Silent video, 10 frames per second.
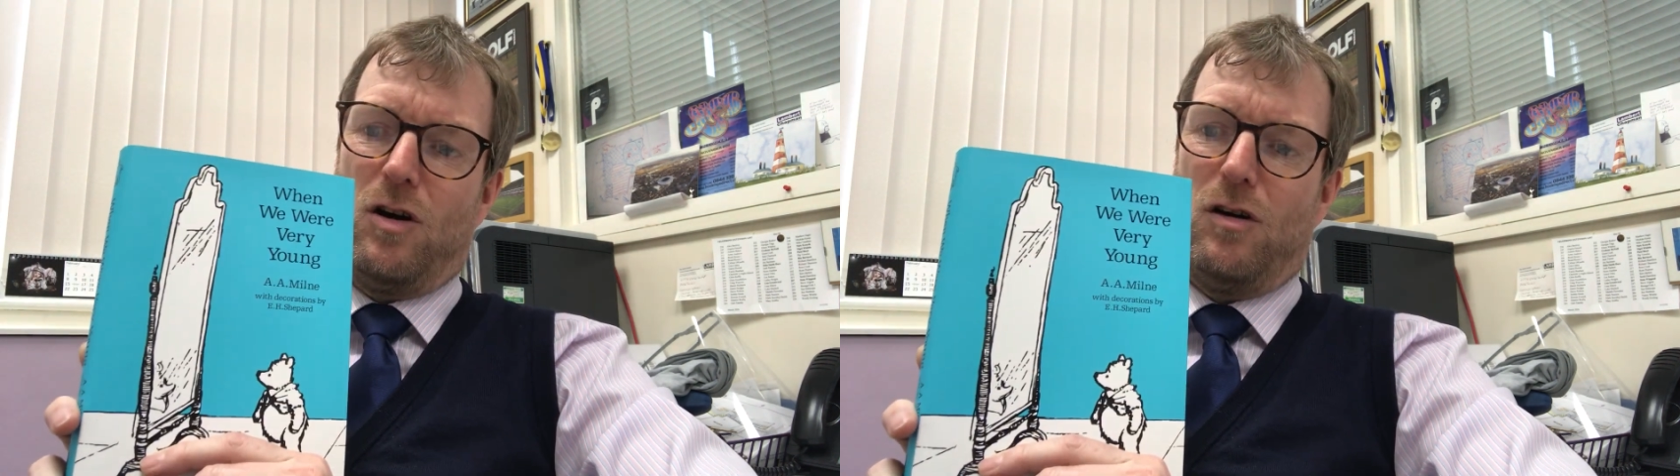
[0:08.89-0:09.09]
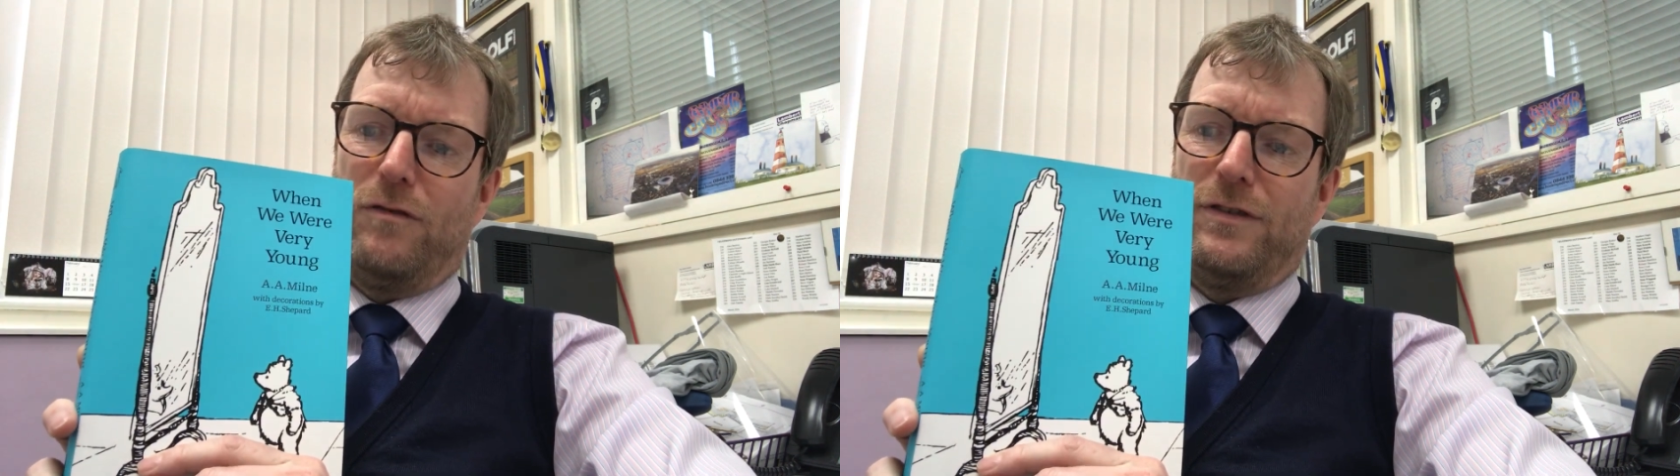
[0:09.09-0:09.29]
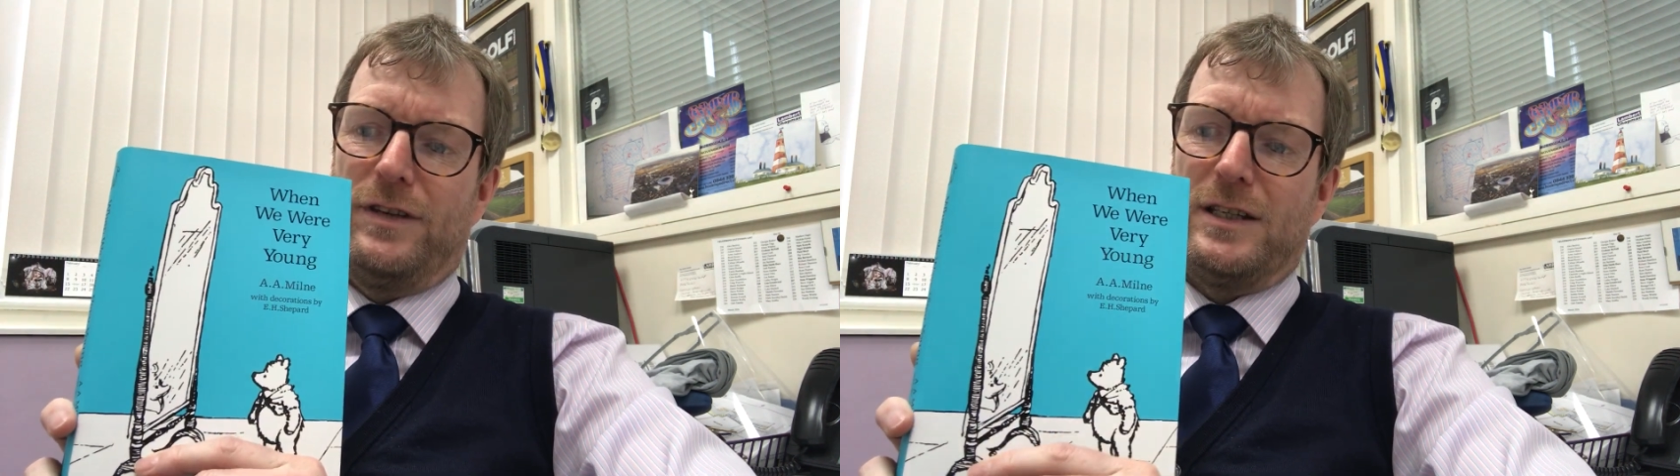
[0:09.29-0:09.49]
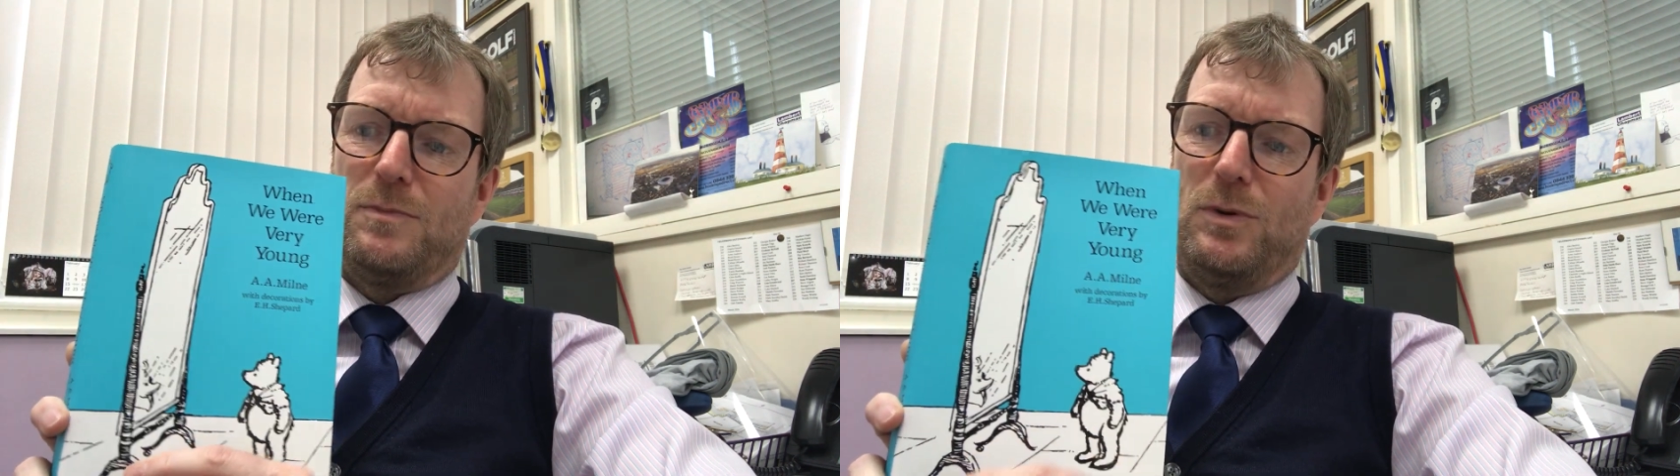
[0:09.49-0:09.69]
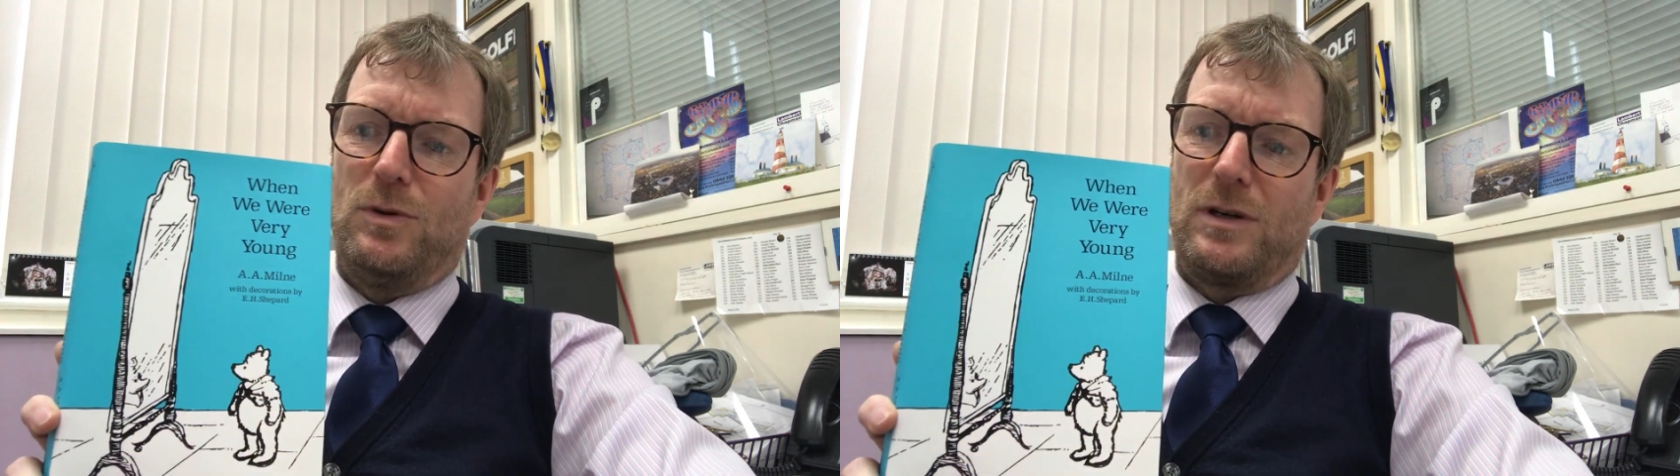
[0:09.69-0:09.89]
of this
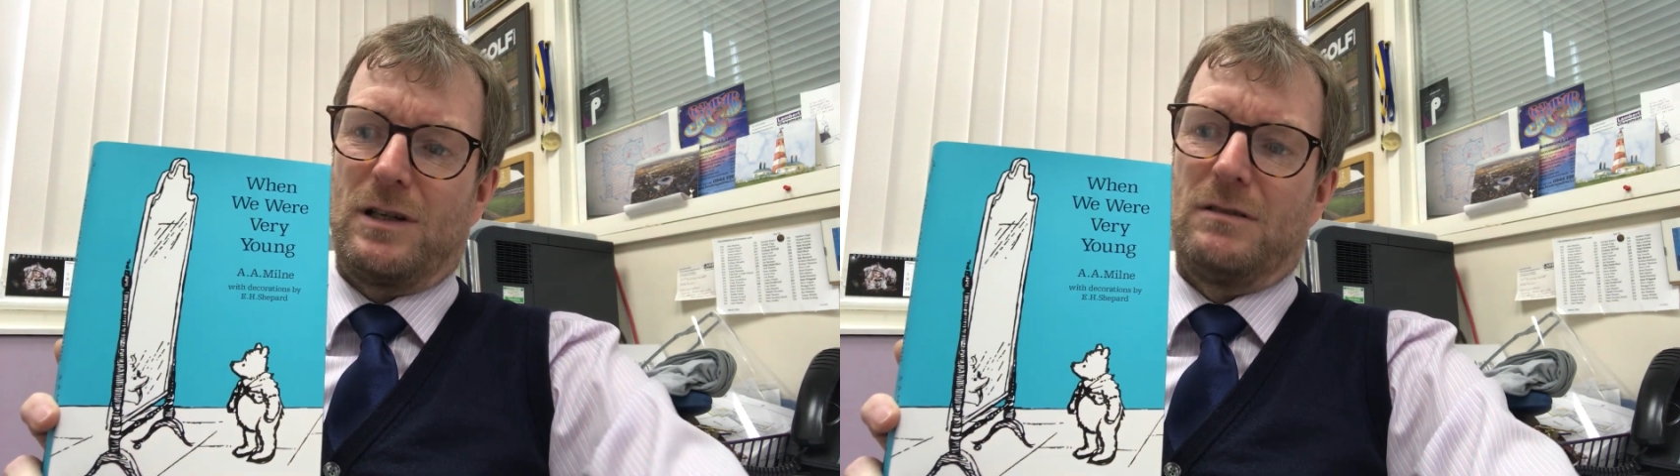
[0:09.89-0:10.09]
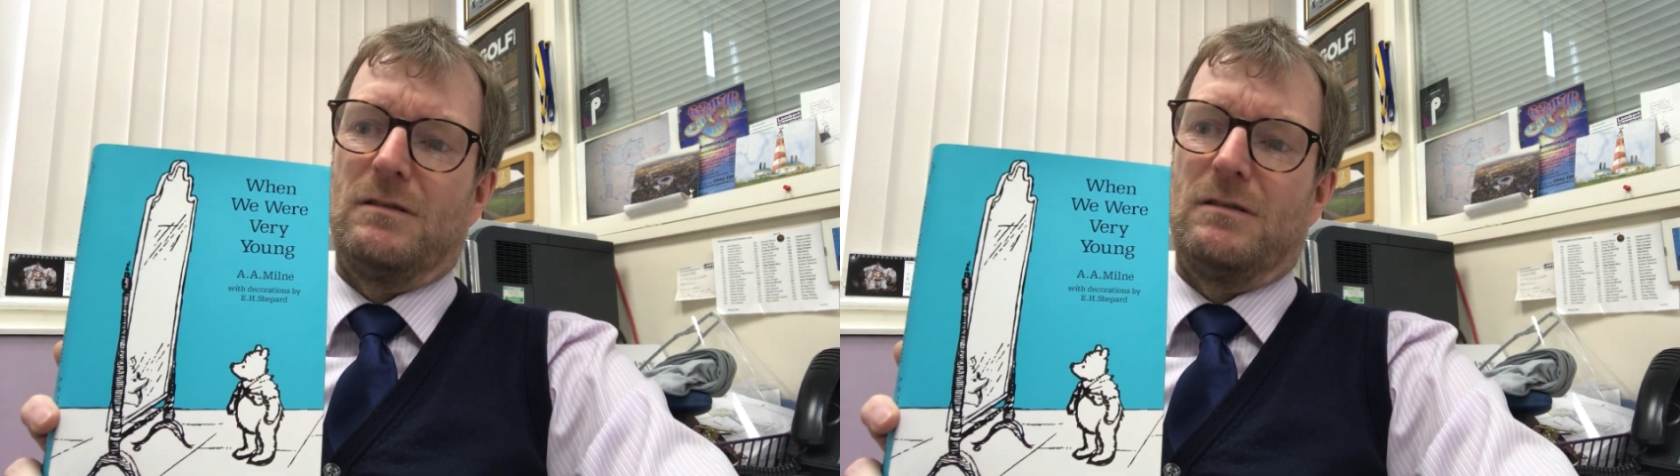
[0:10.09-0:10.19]
book